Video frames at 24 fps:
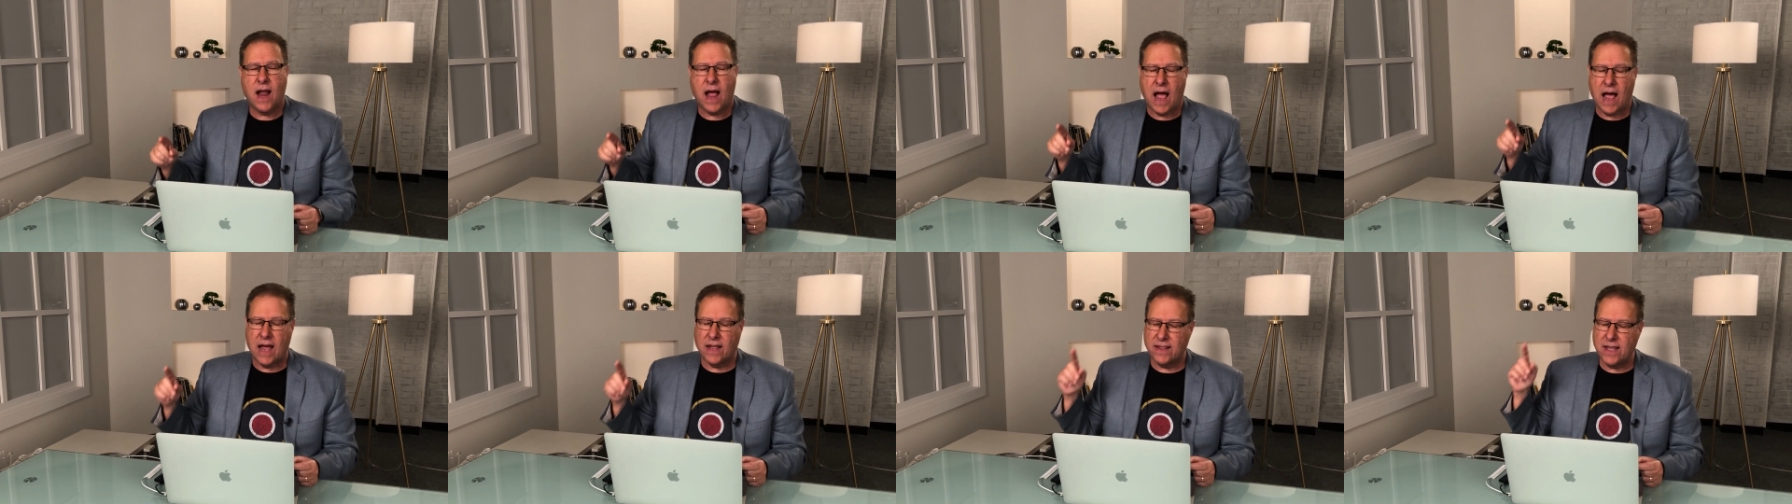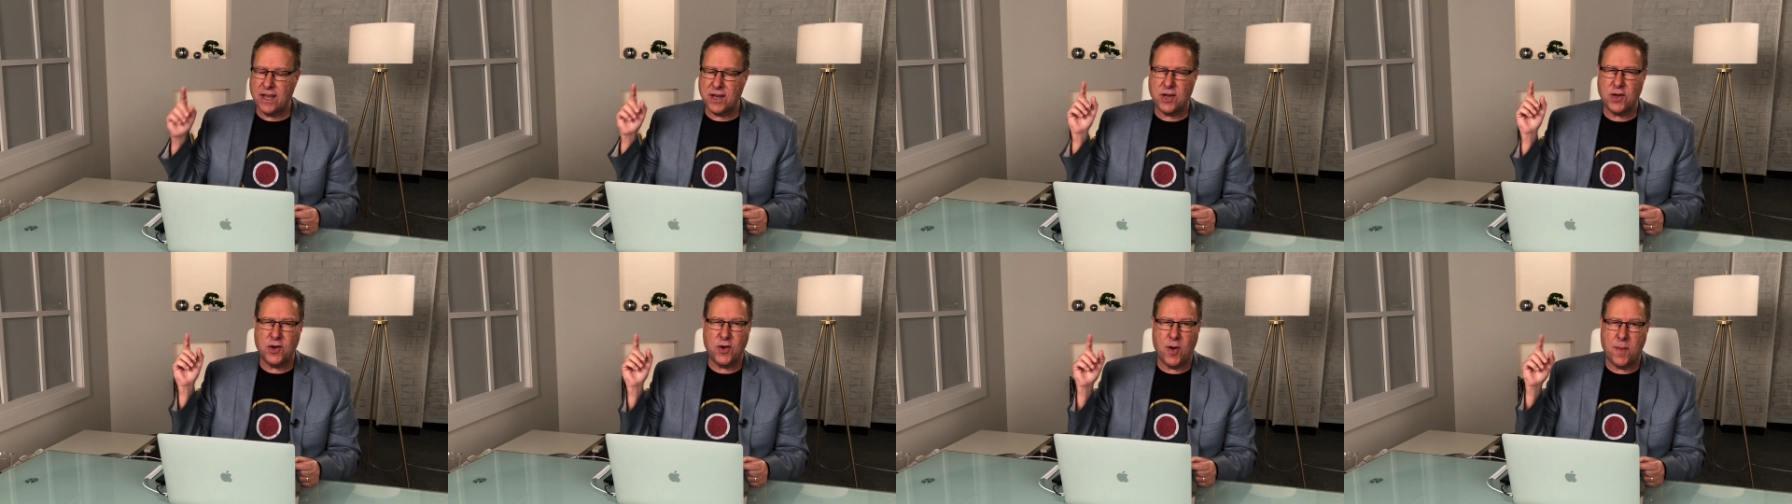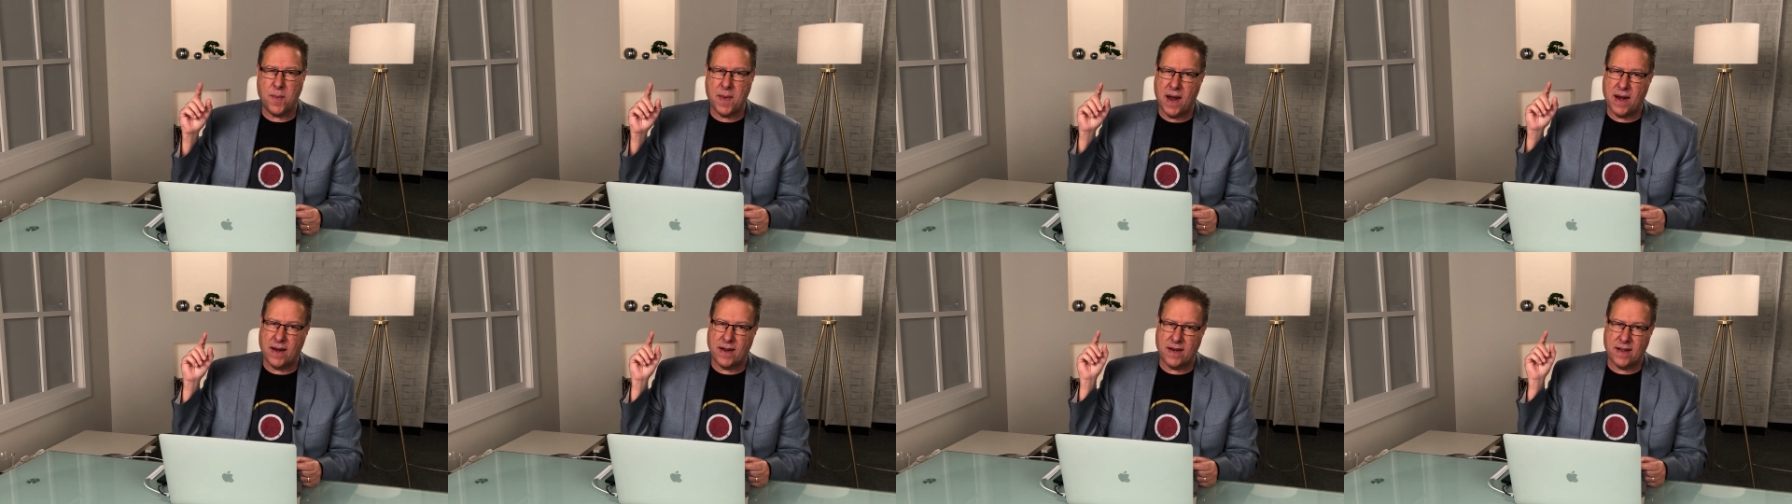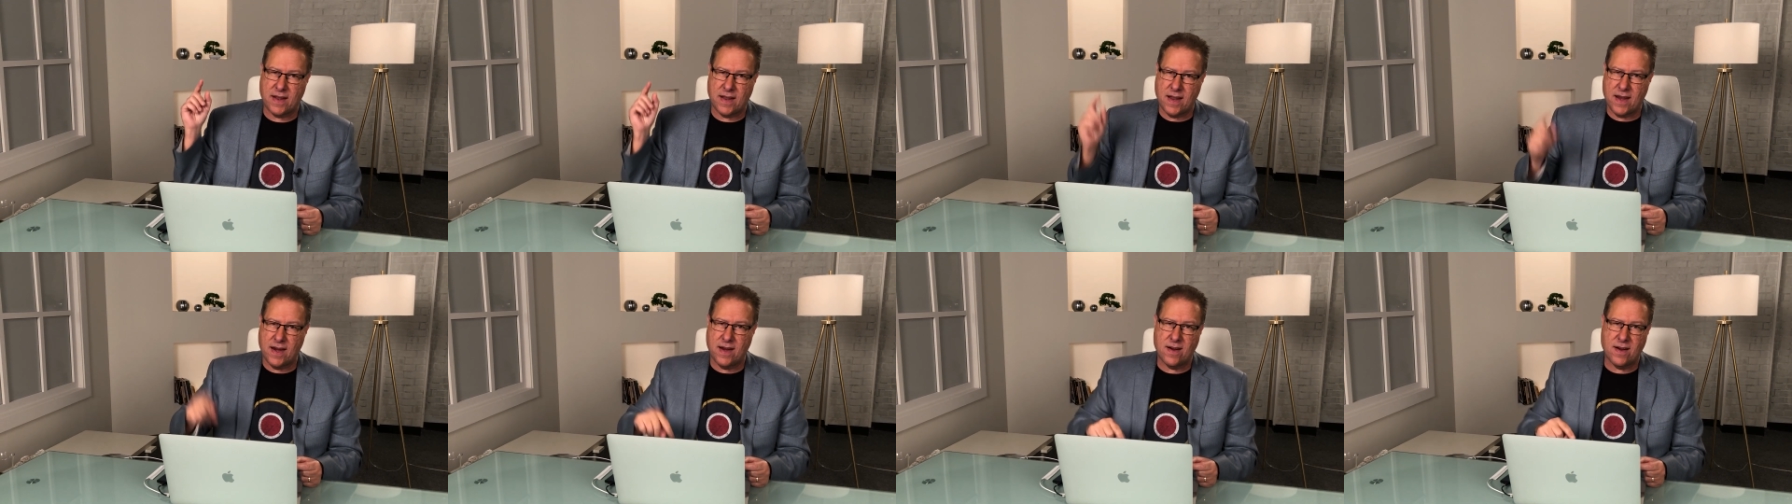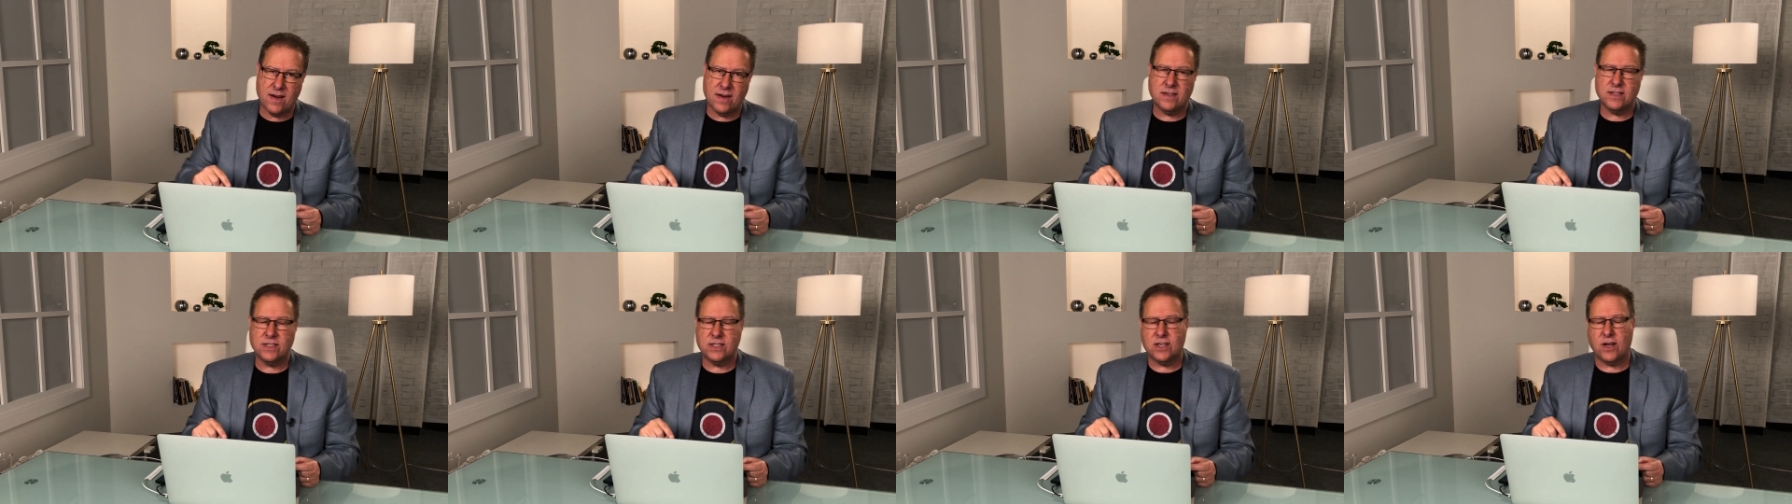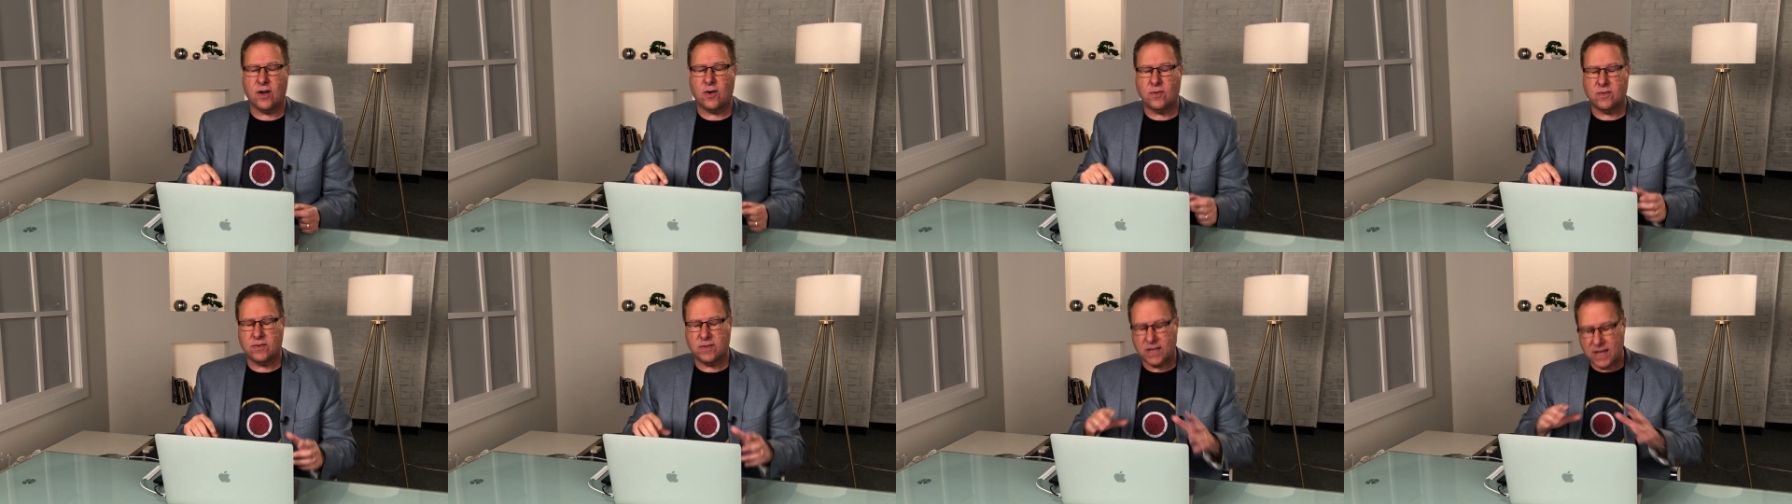I'll let you know about it here,
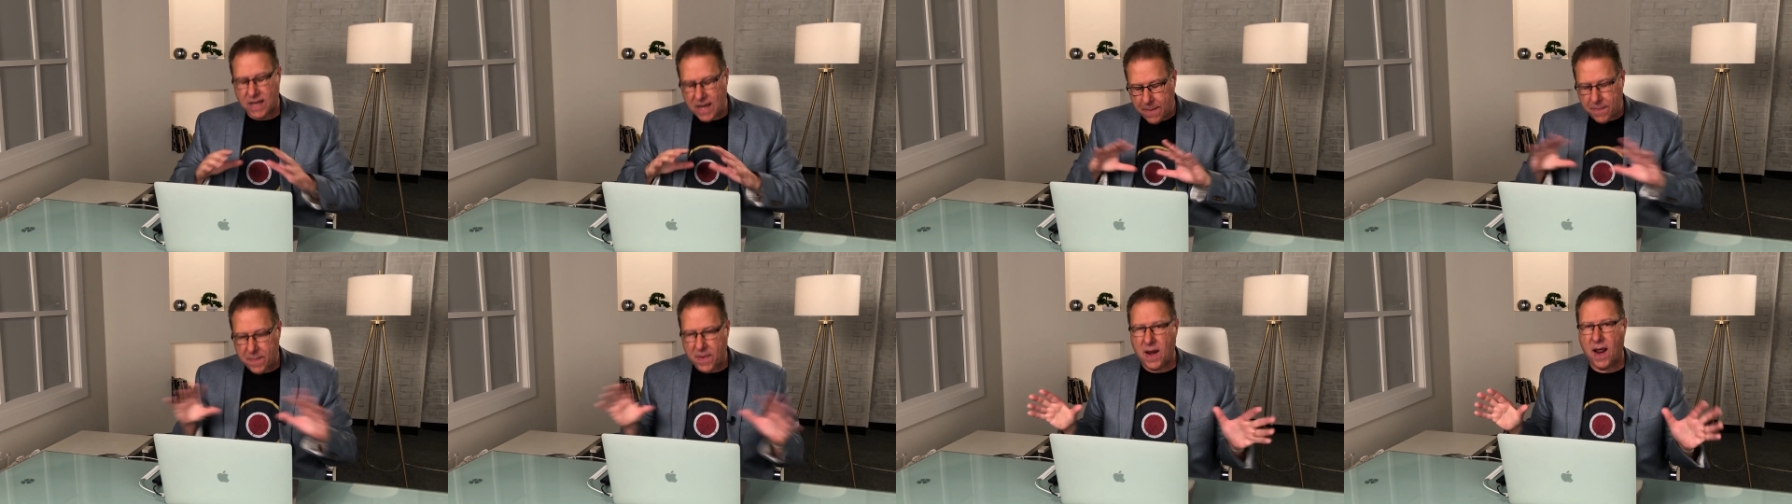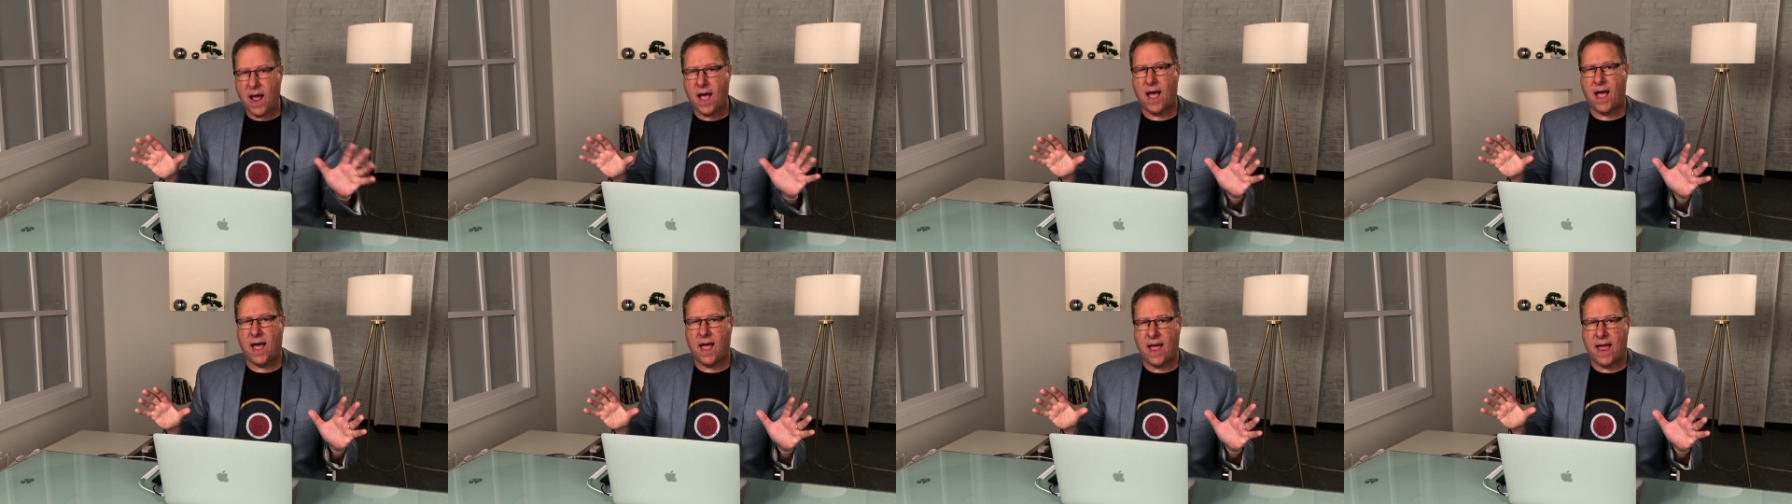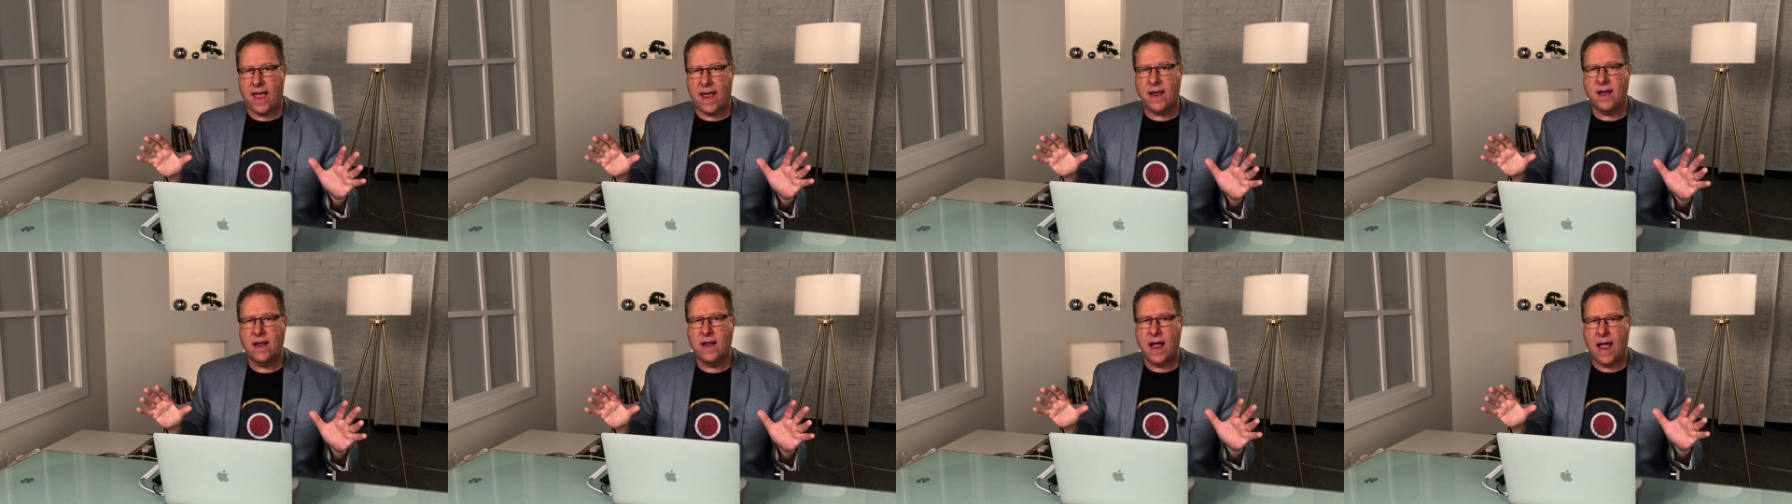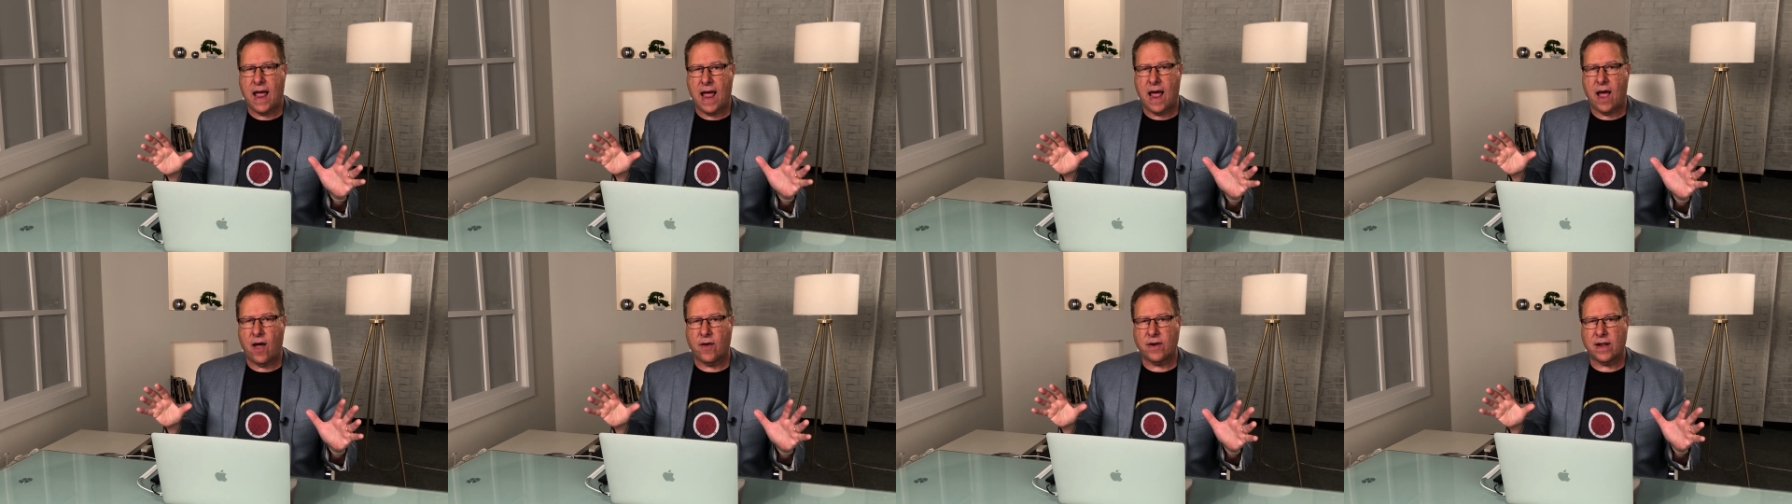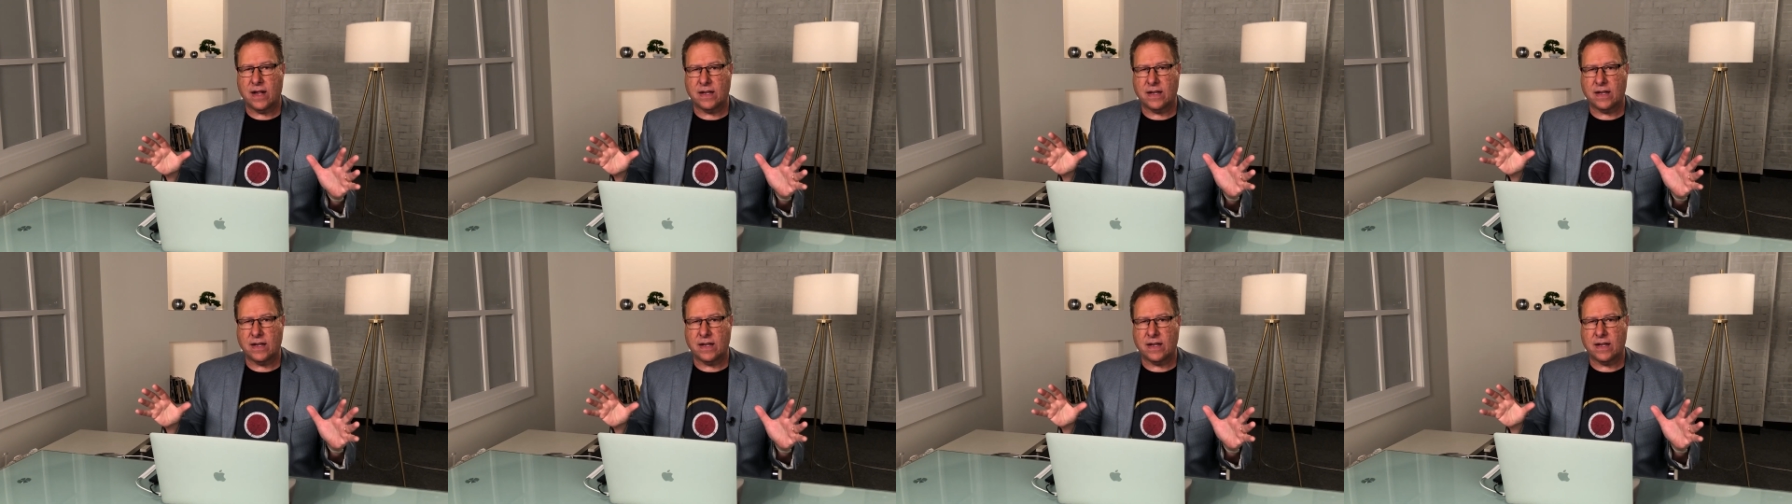so keep an eye out.